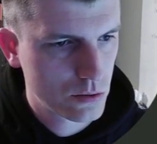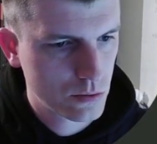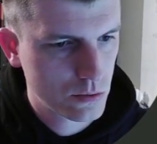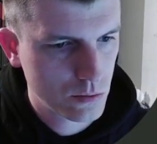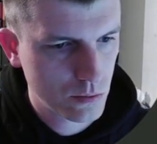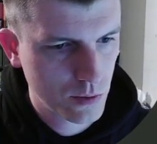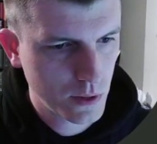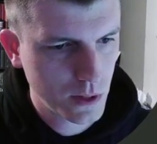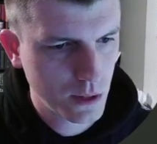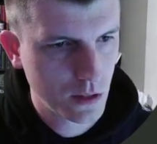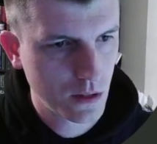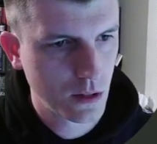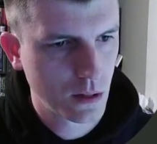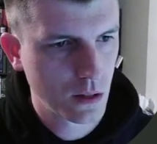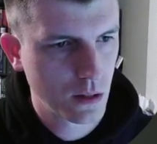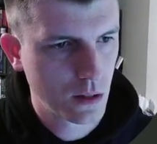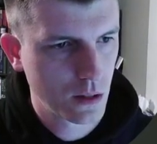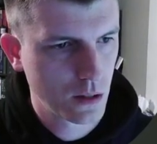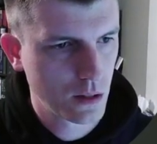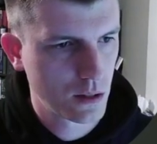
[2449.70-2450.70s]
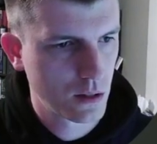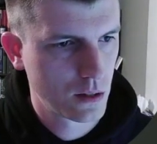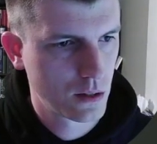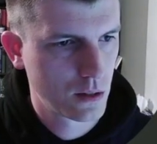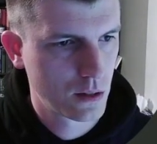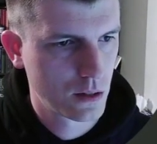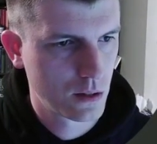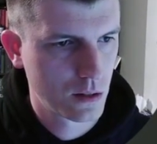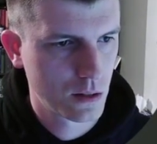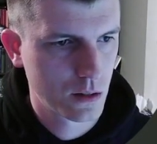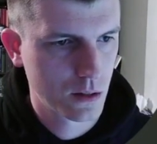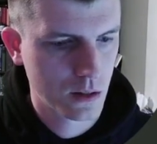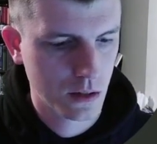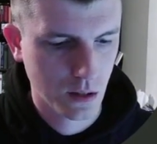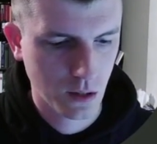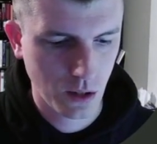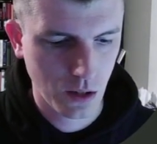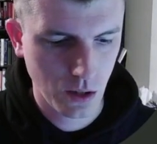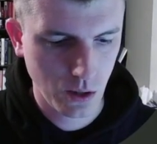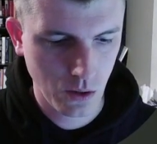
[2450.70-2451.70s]
We are
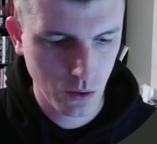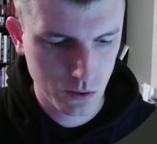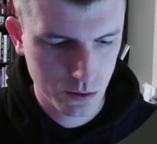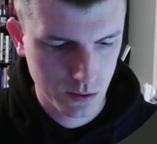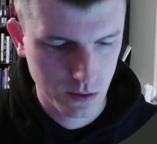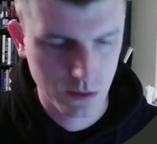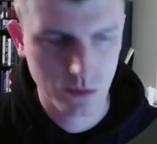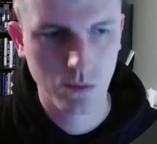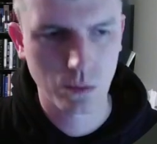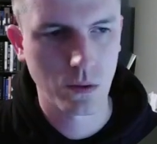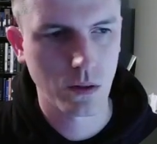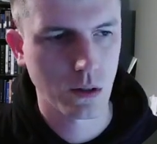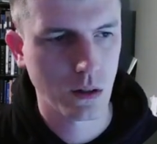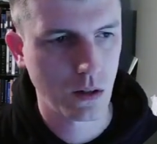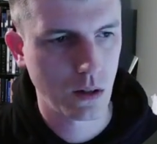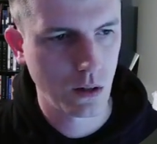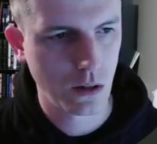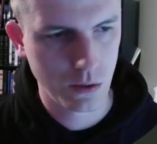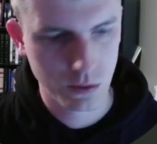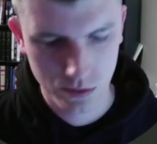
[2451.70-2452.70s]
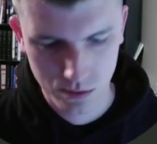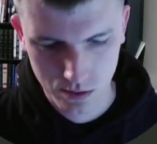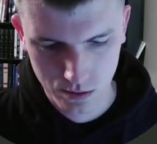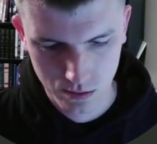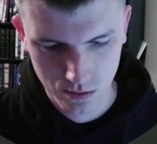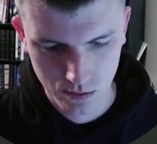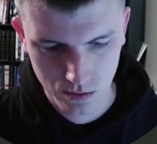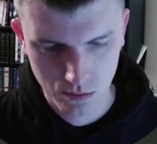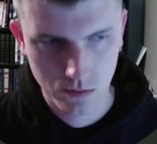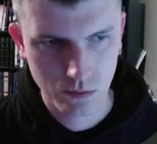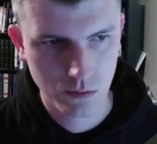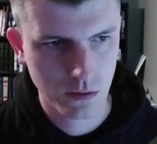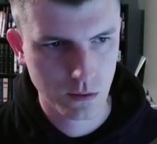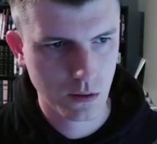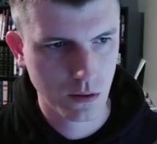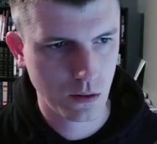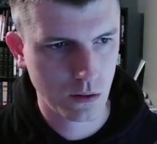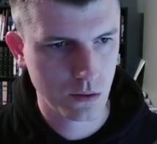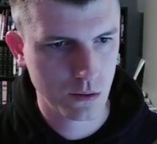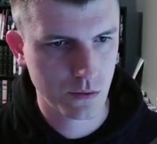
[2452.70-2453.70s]
close. We're close.
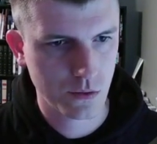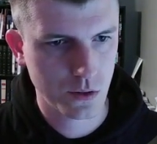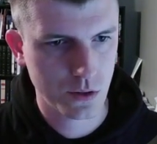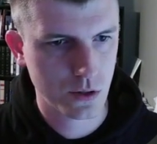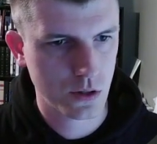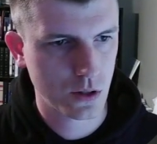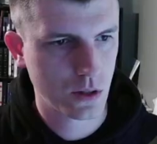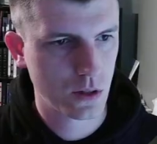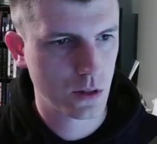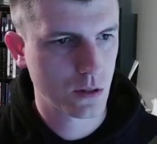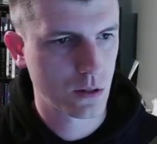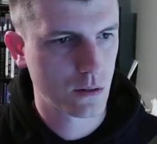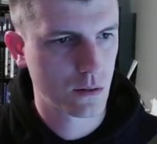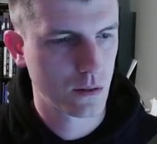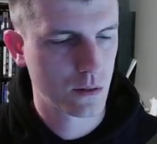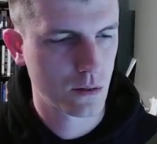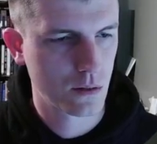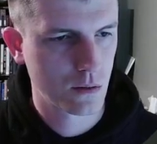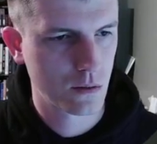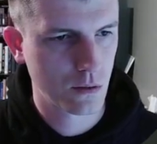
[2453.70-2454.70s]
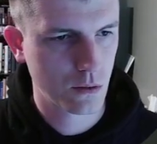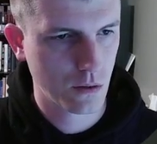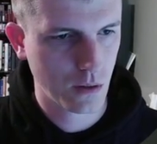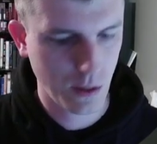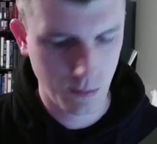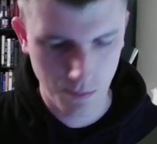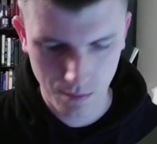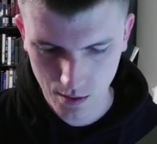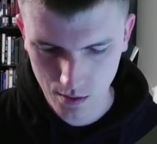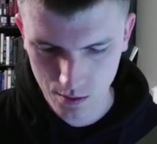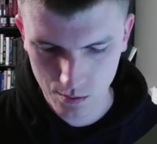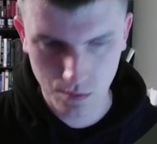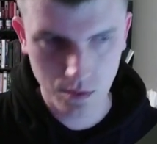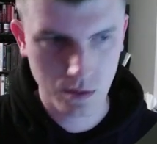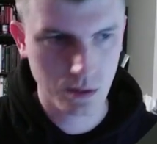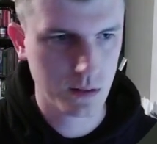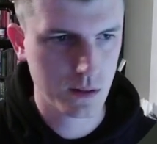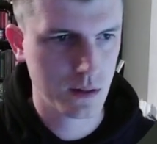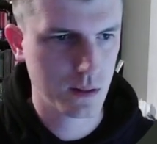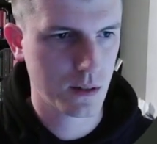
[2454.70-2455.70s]
Close for sure. Grab this one
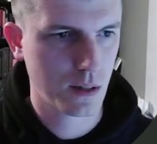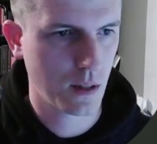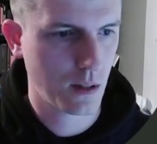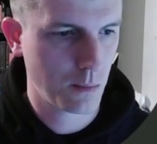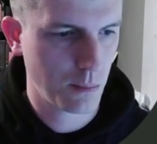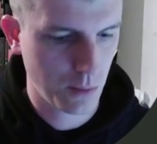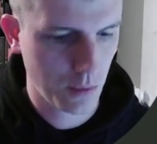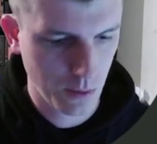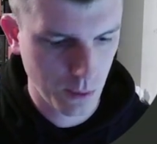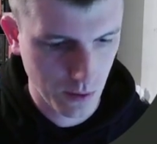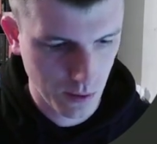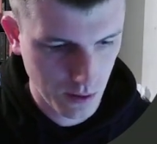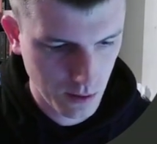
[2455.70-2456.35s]
because it's got them both.